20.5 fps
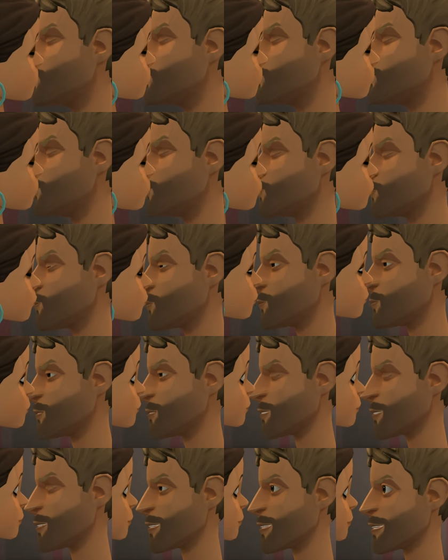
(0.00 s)

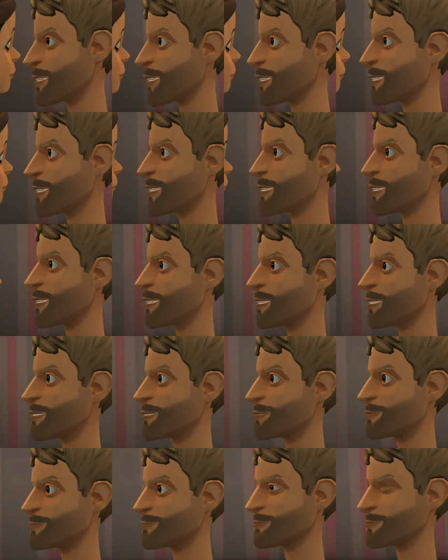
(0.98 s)

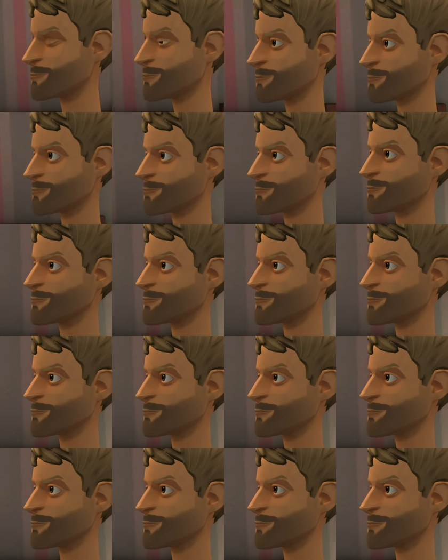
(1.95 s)
Nobody speaks.